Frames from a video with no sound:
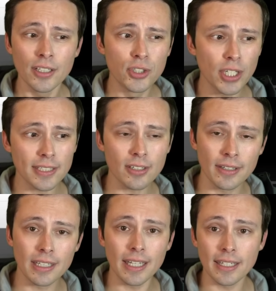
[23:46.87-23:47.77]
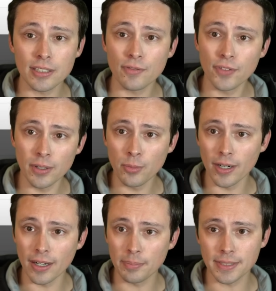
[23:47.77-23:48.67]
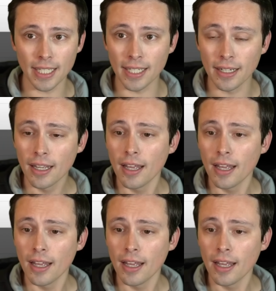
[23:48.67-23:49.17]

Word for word: just on the latest firmware update.